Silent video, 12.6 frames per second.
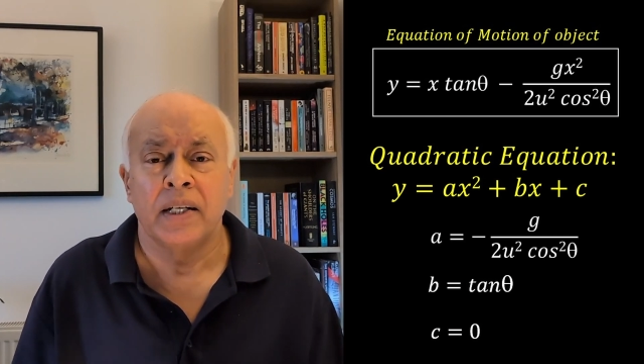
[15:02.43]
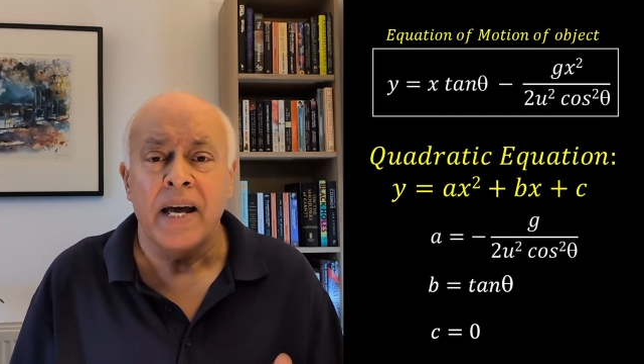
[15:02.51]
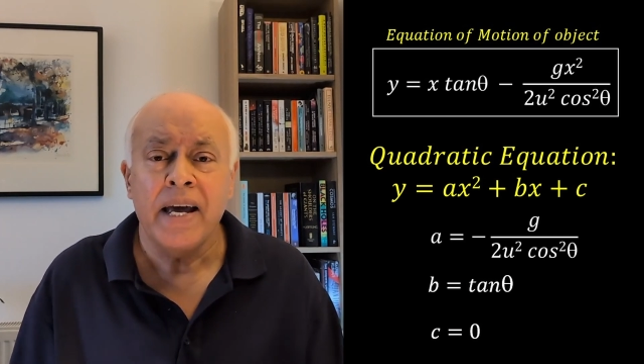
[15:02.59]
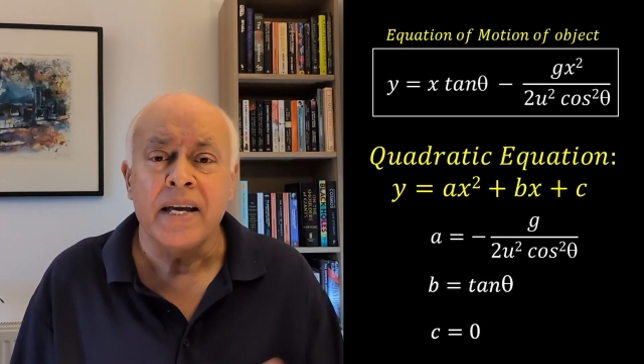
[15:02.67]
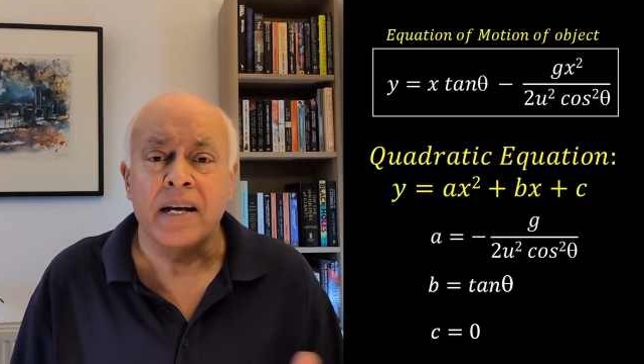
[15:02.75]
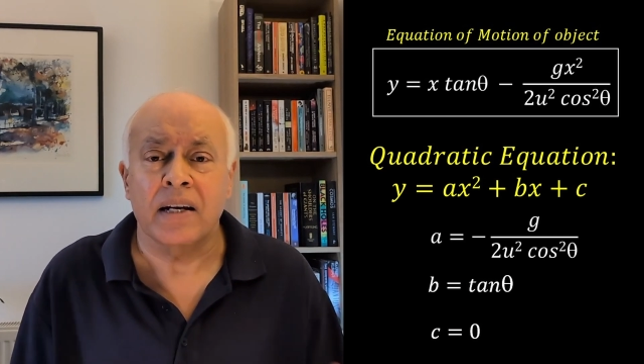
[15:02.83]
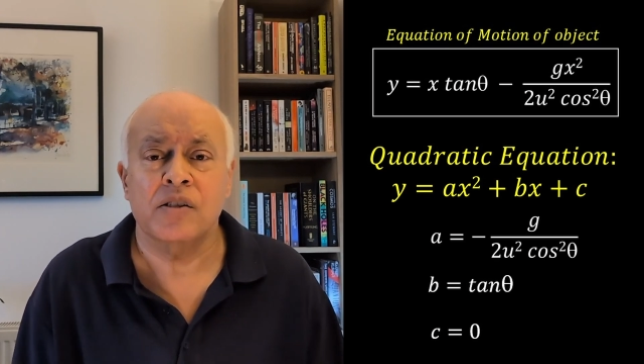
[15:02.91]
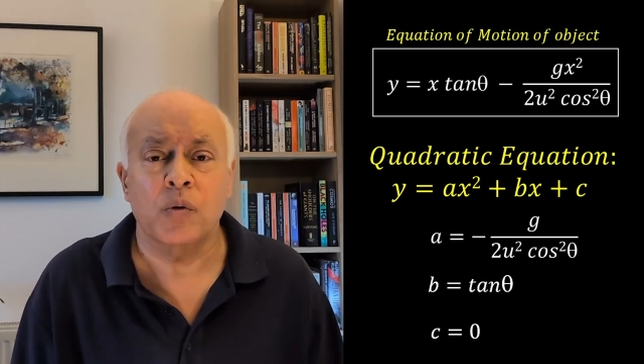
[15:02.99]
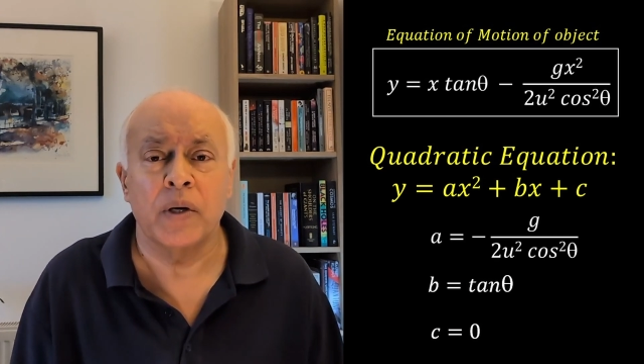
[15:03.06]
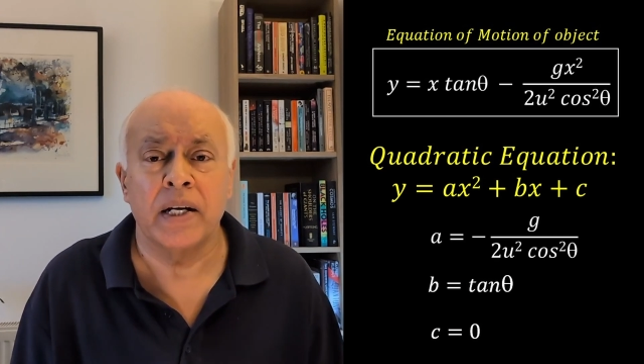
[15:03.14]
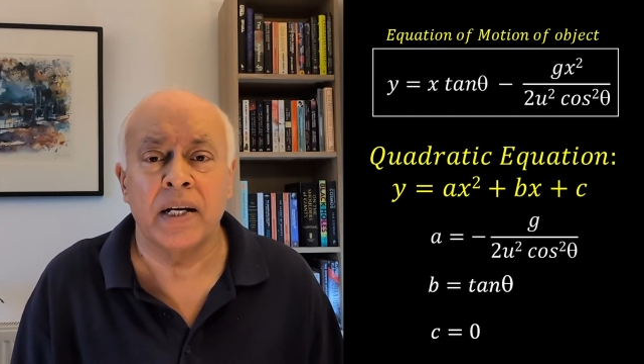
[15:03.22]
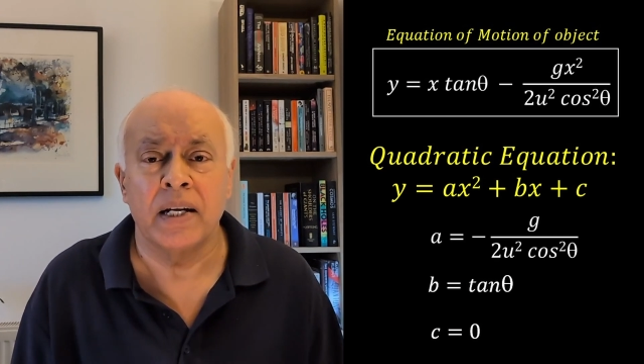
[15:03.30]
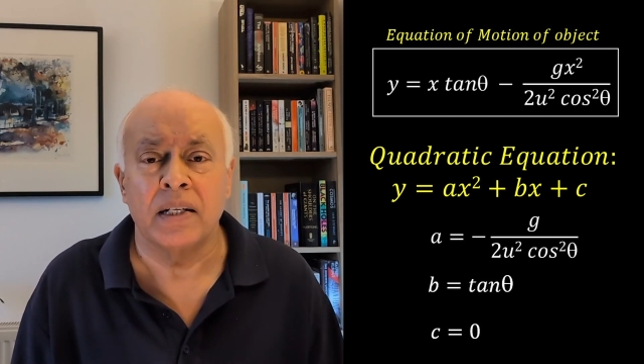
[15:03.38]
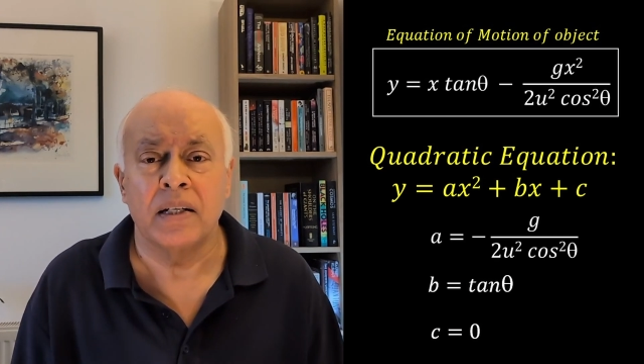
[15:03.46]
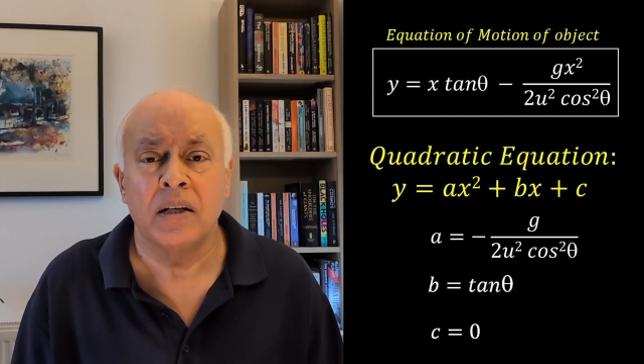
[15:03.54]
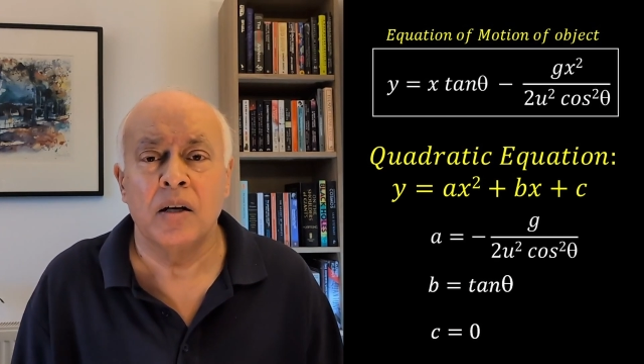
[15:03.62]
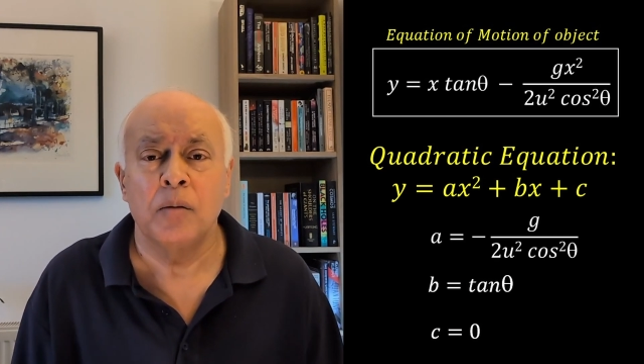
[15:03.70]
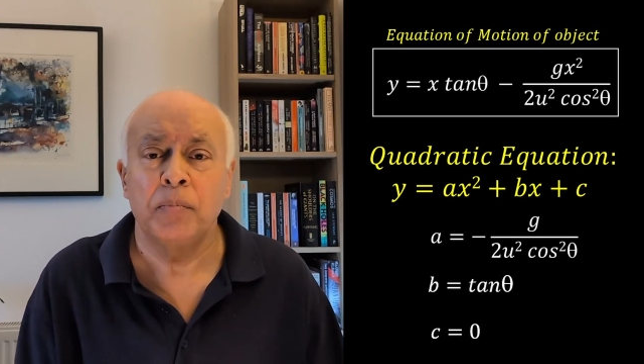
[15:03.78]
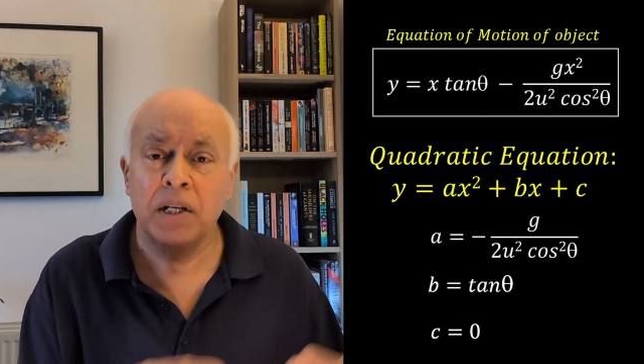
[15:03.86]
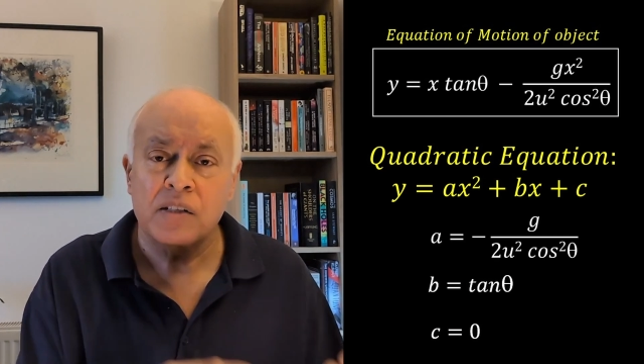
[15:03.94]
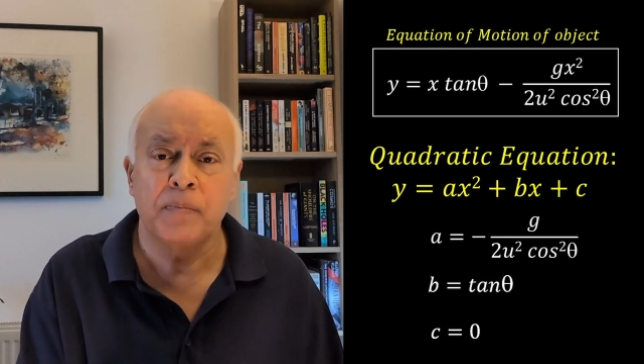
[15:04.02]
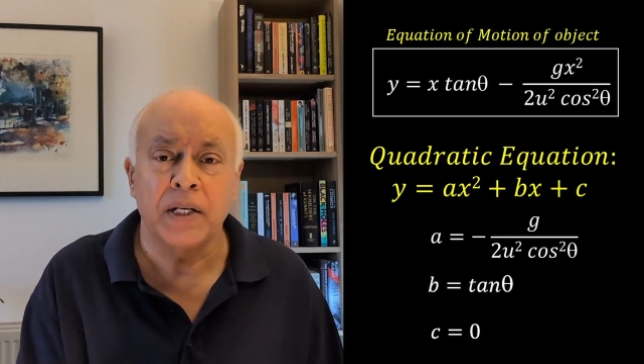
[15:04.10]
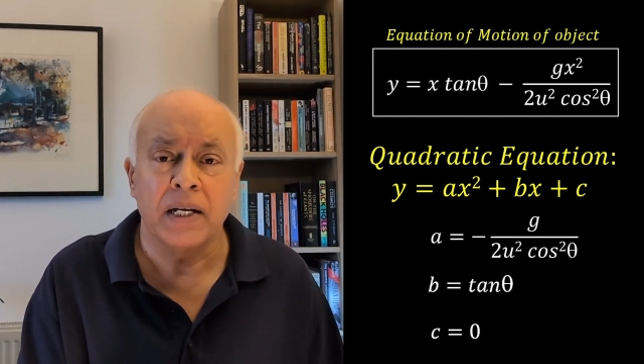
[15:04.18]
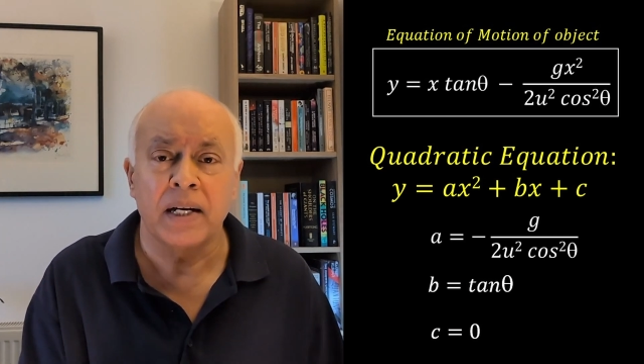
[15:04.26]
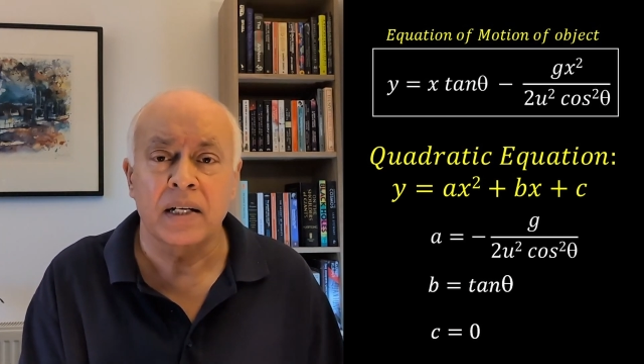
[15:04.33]
ax squared plus
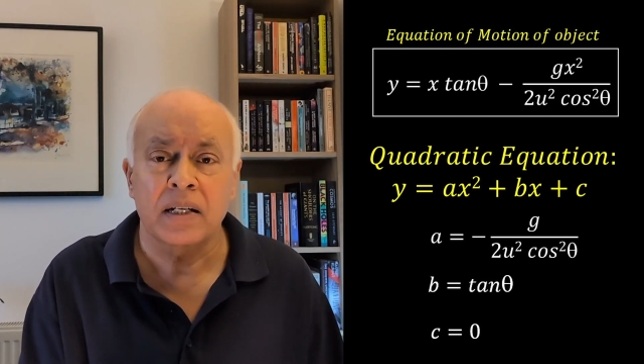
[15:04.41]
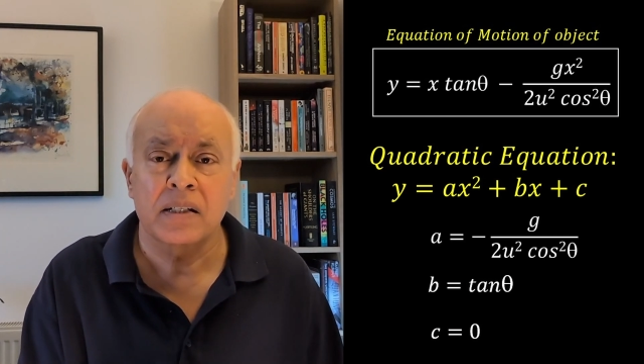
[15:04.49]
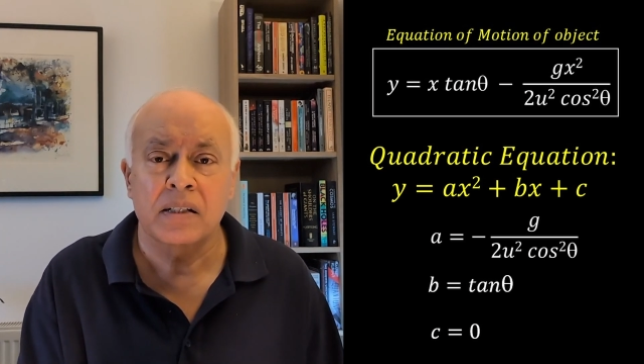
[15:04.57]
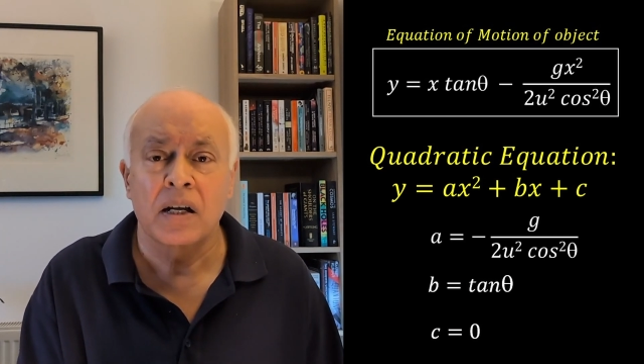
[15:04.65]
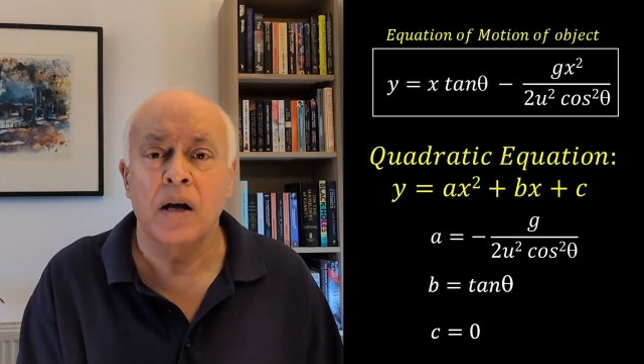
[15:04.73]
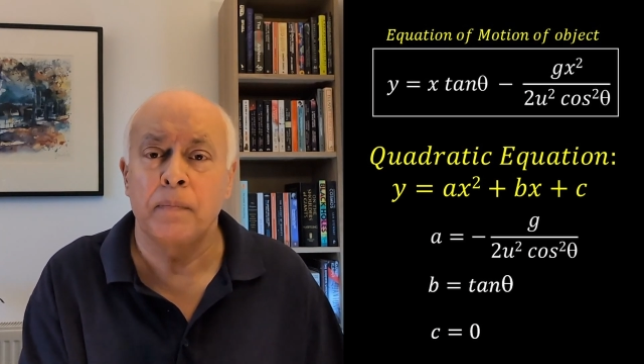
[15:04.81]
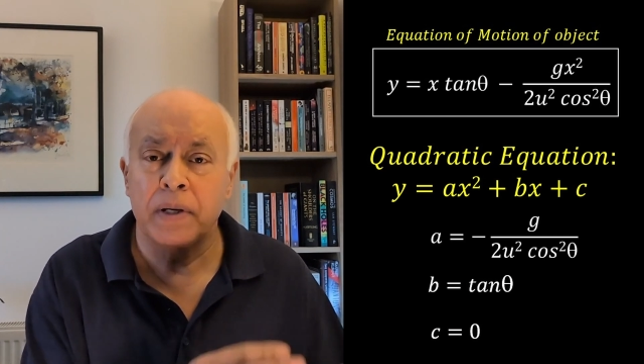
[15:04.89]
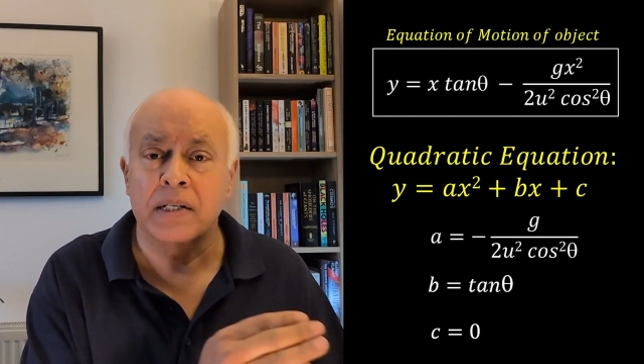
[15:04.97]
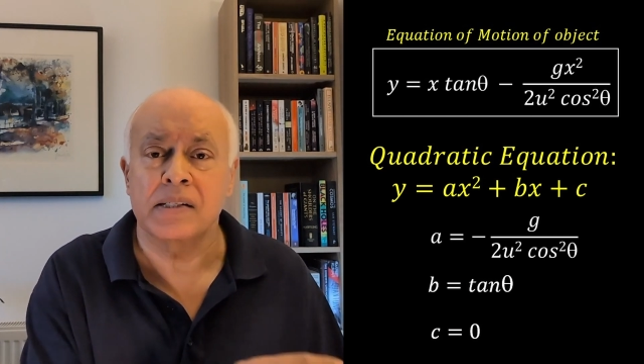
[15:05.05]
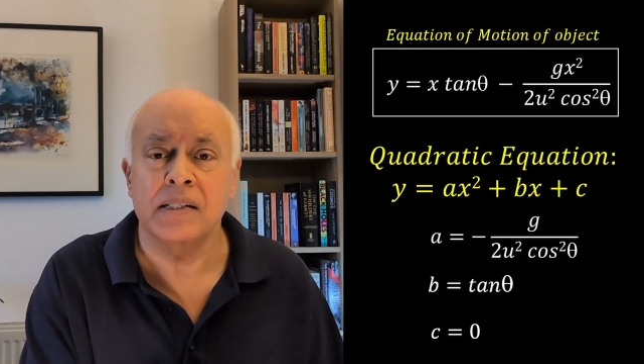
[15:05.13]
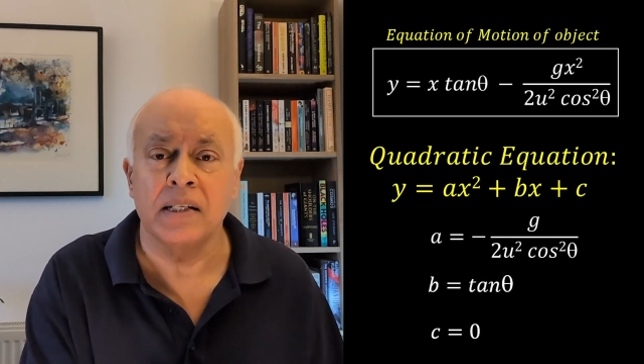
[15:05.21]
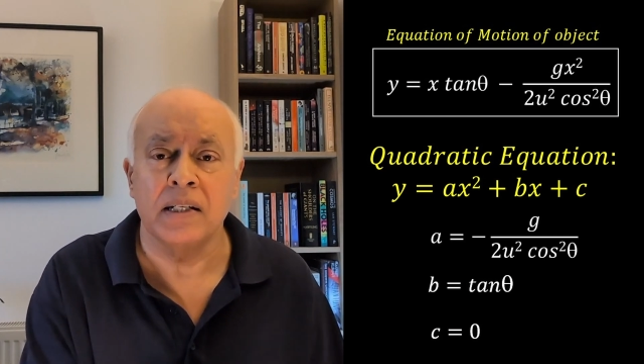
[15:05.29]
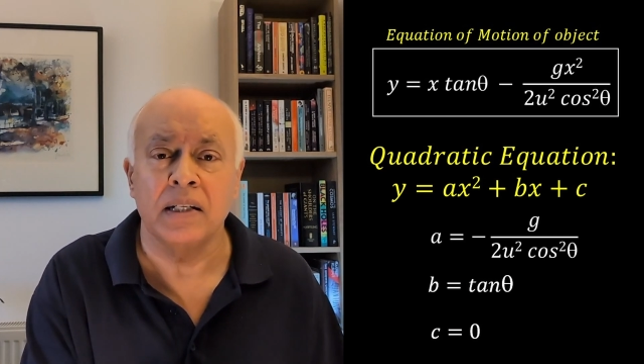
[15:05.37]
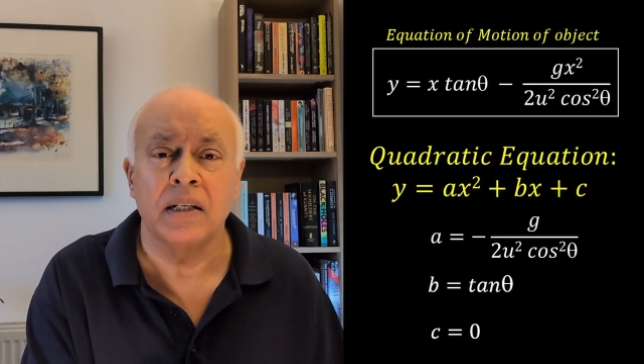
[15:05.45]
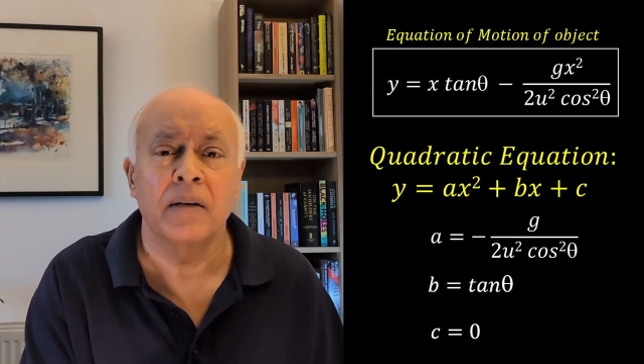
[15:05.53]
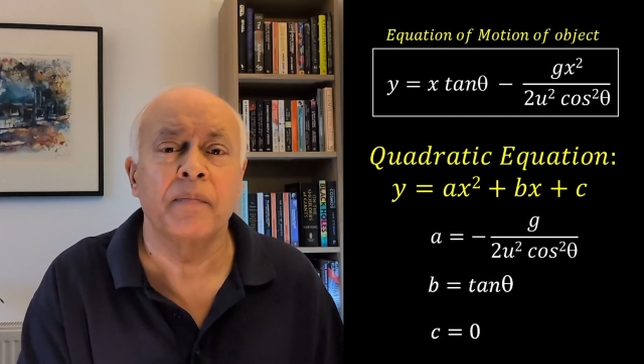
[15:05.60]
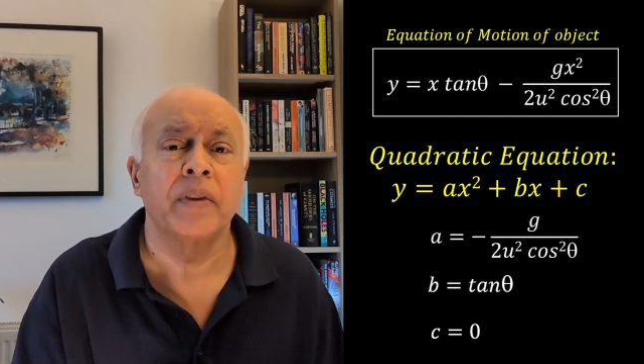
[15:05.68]
bx plus c.